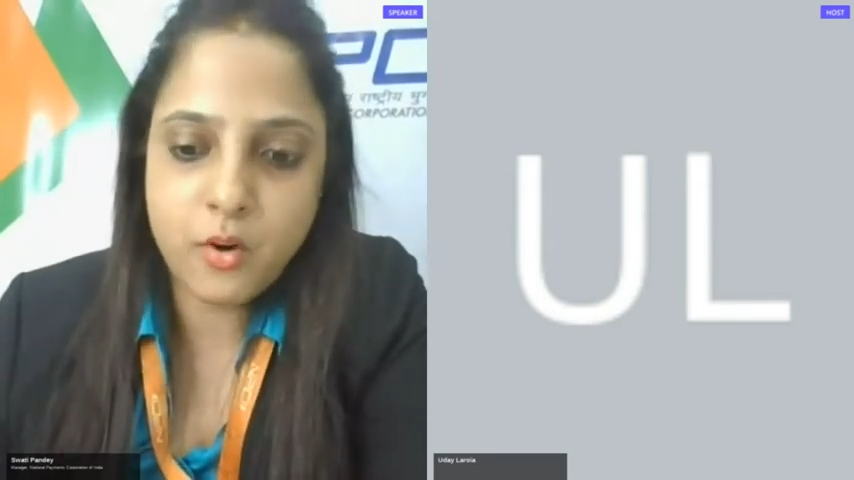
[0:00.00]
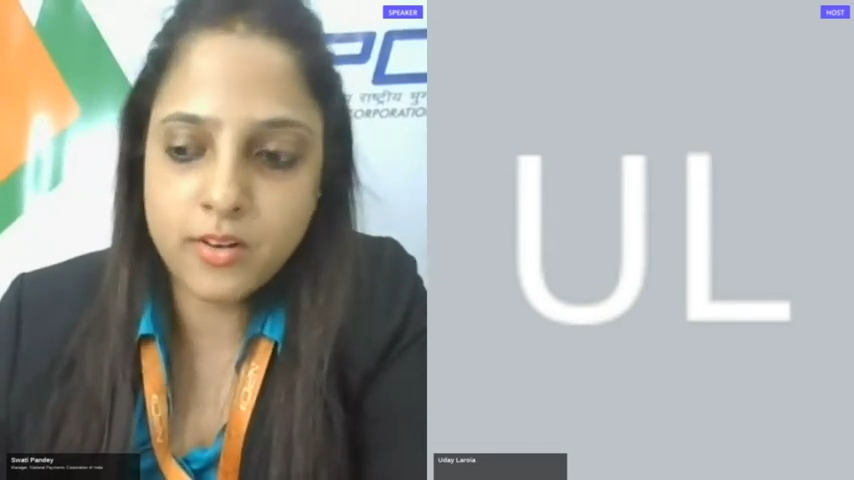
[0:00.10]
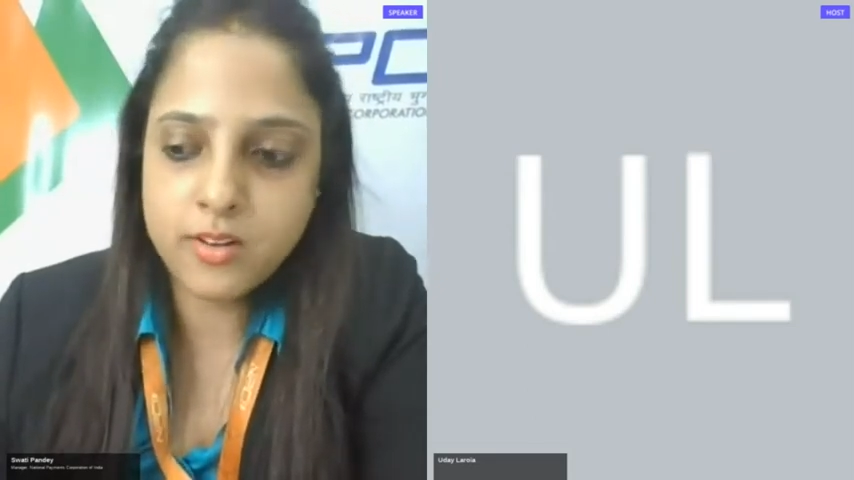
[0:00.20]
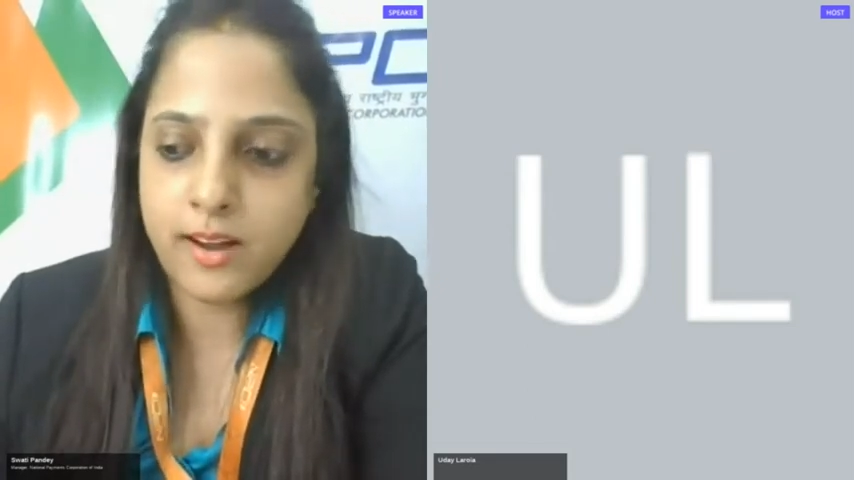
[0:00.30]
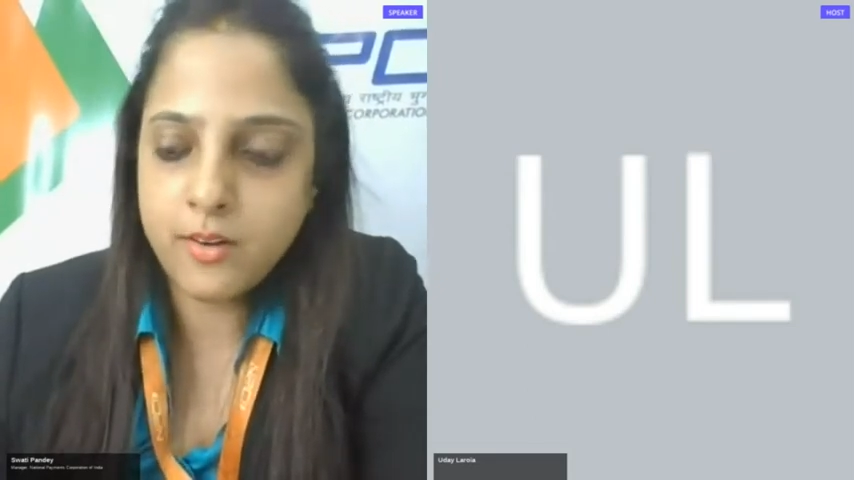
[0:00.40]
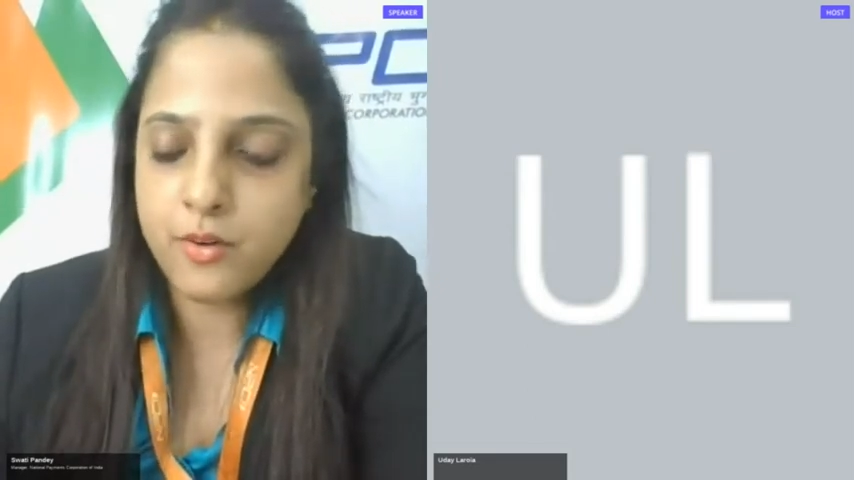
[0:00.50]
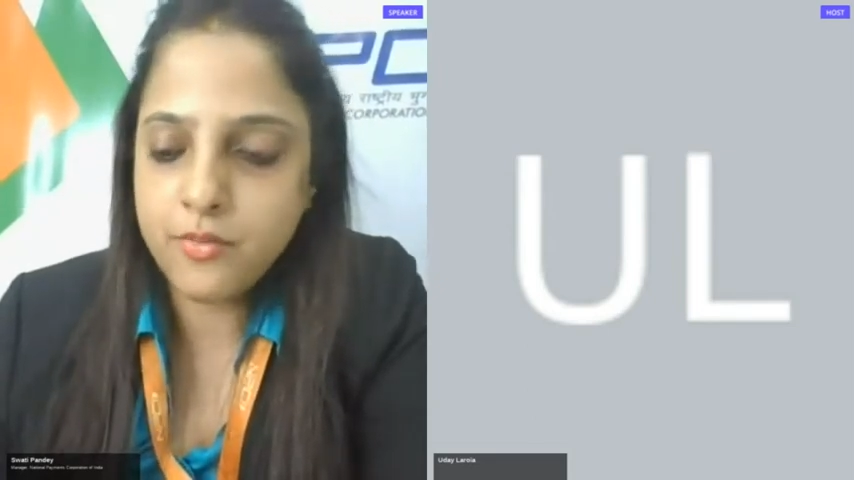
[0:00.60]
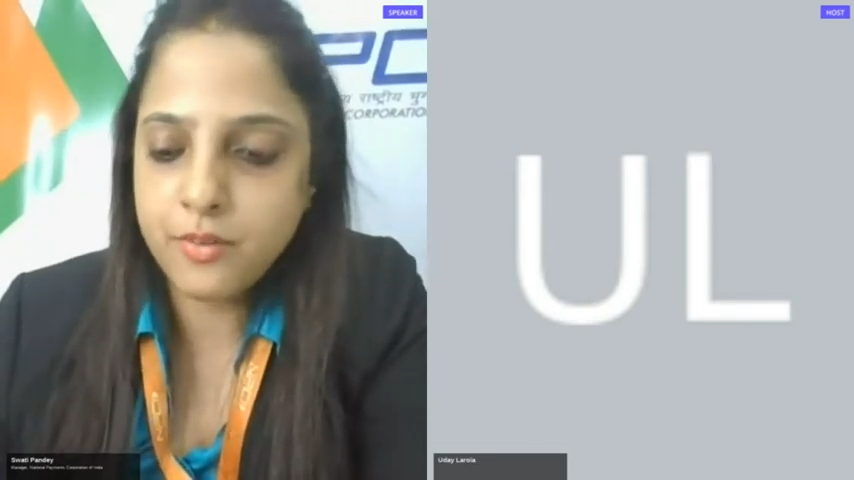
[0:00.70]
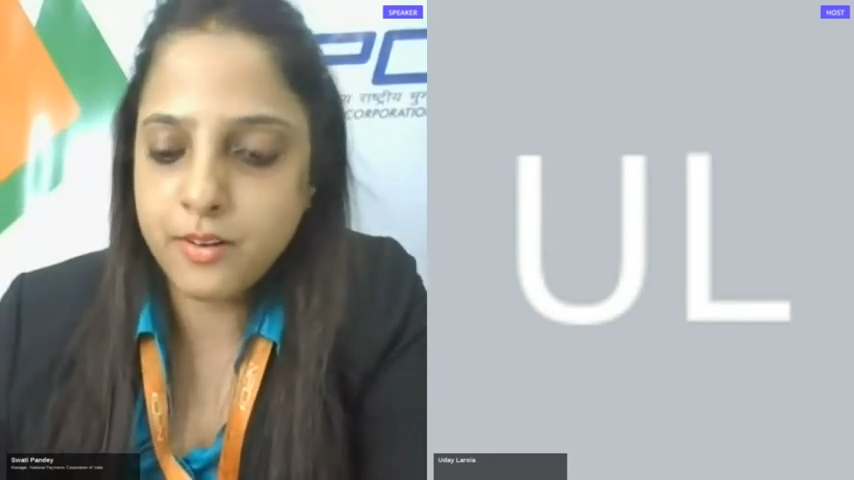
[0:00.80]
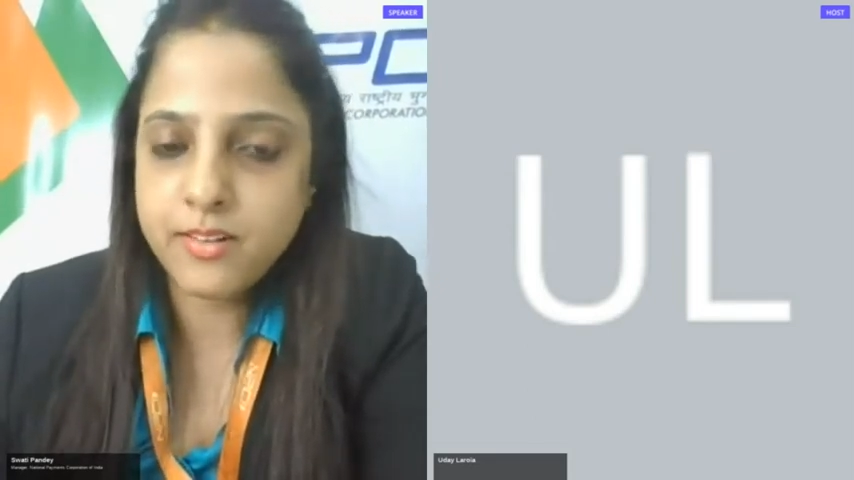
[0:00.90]
or it's kind
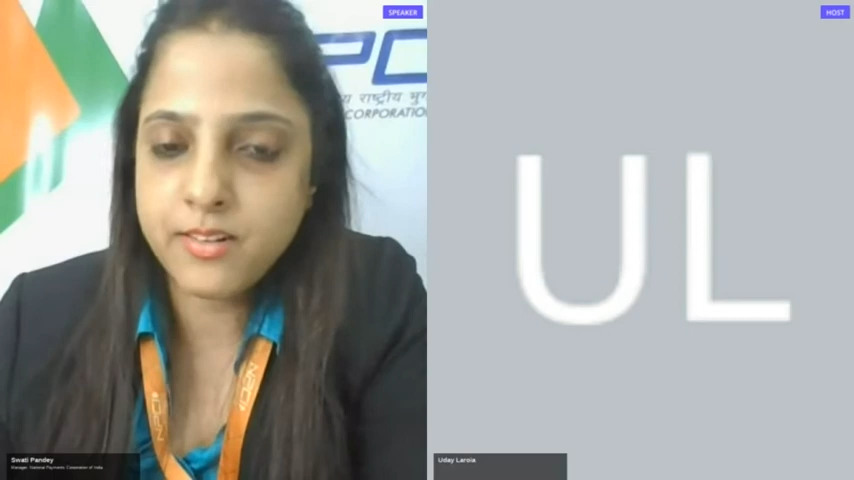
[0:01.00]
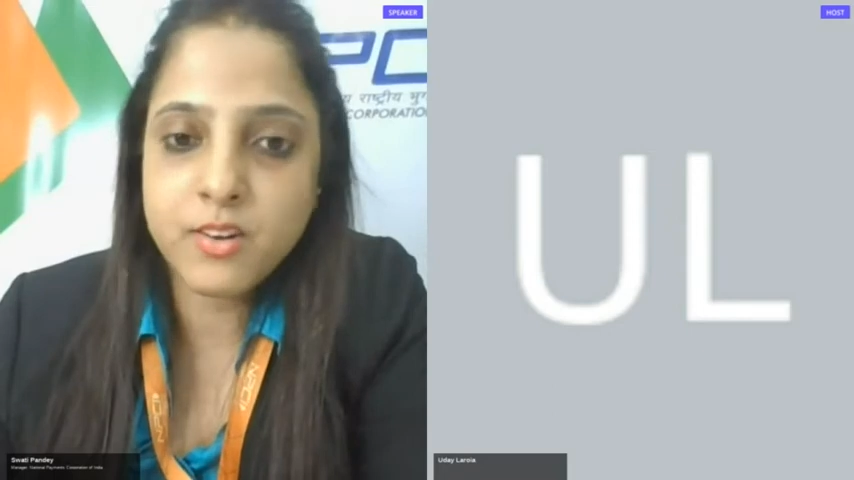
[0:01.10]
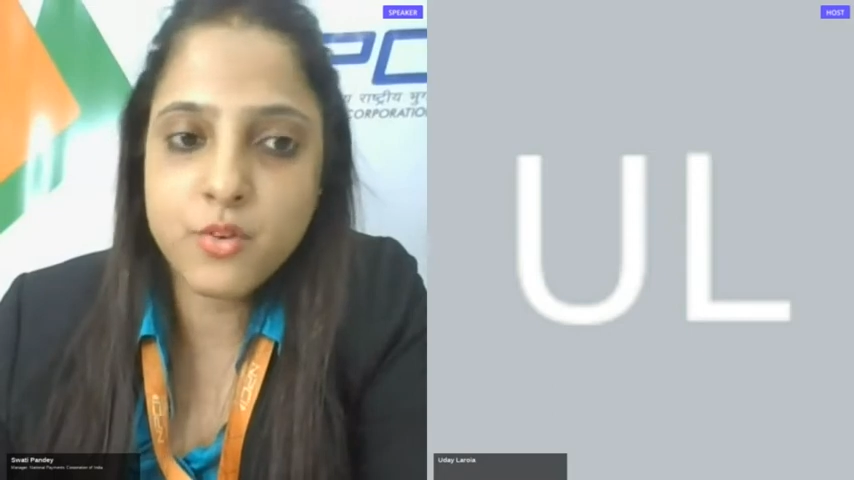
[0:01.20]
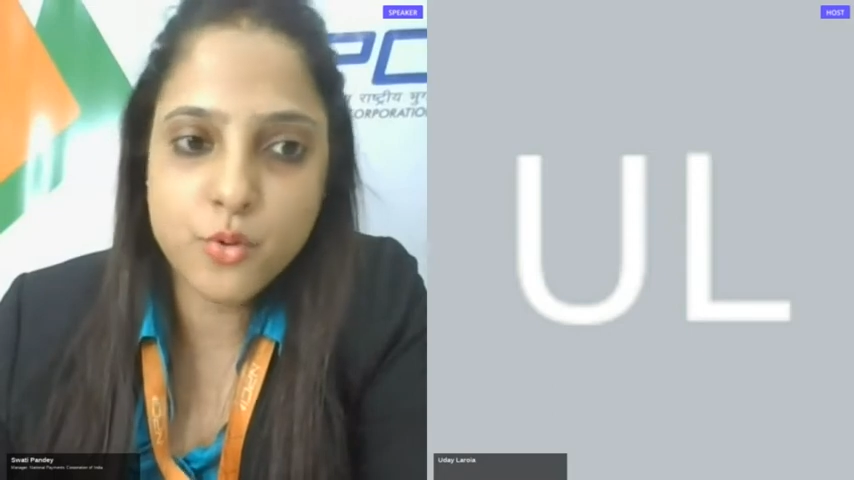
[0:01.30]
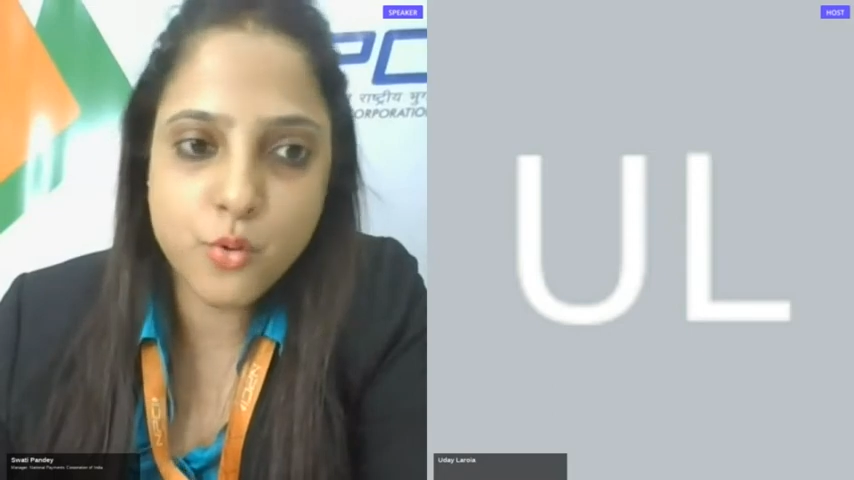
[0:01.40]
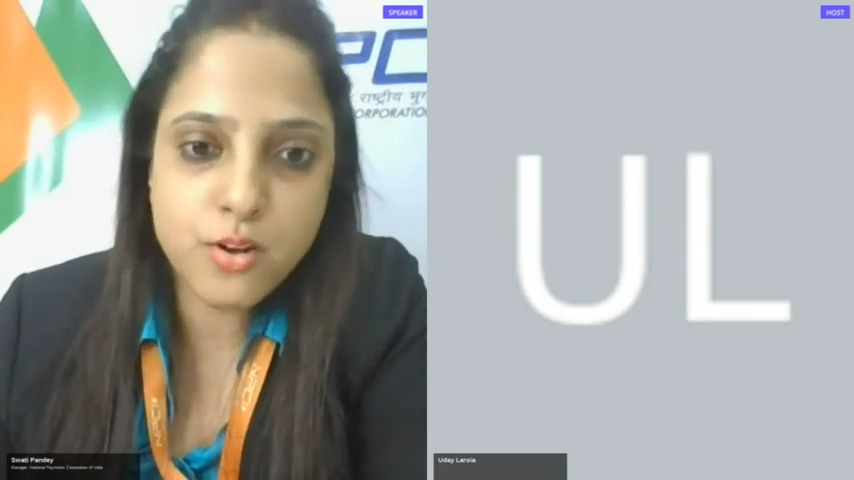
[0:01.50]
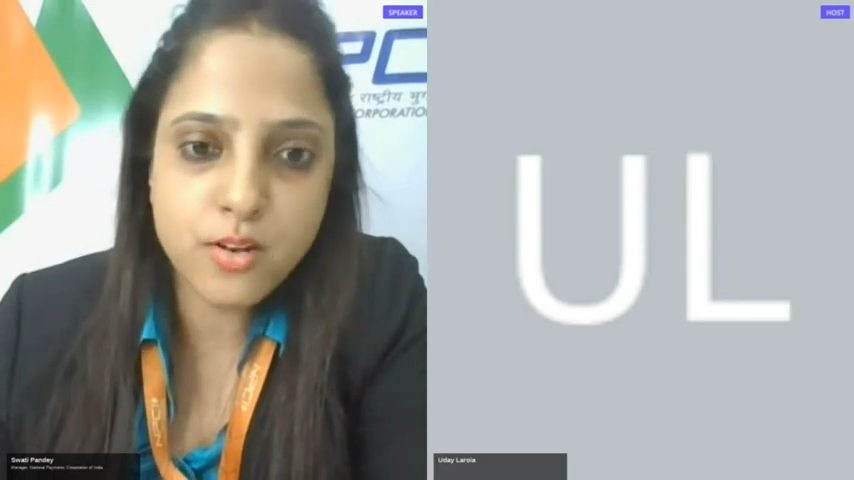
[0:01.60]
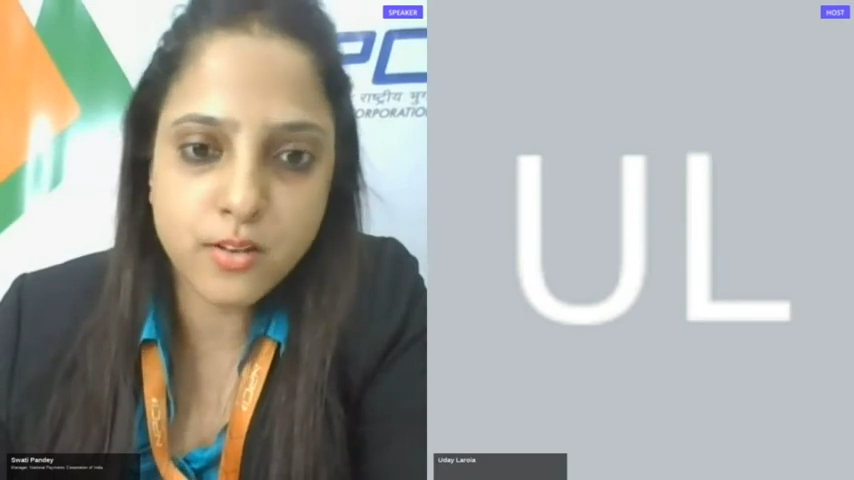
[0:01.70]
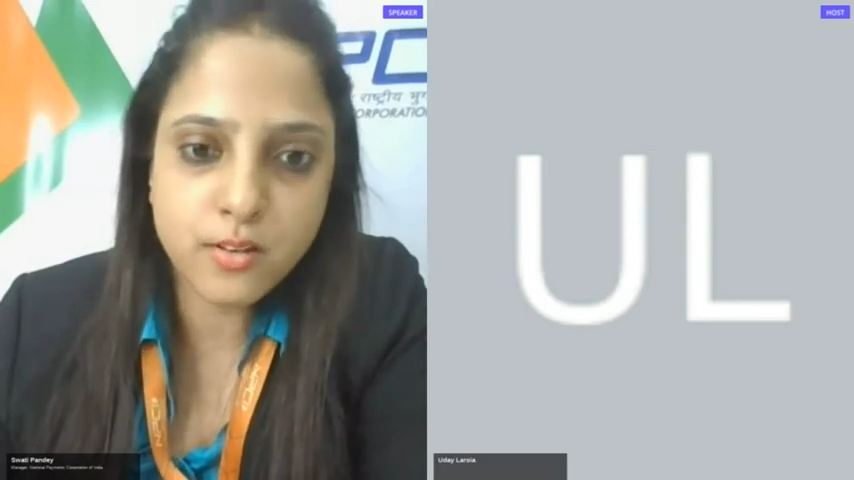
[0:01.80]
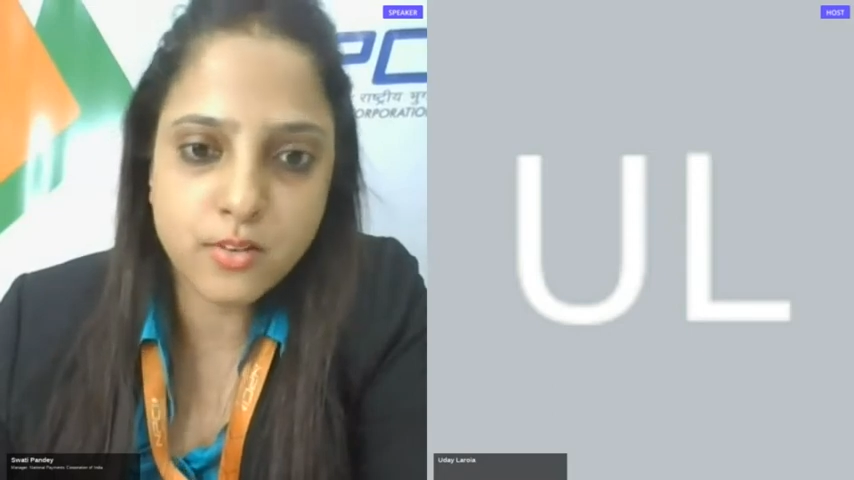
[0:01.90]
of it's a controlled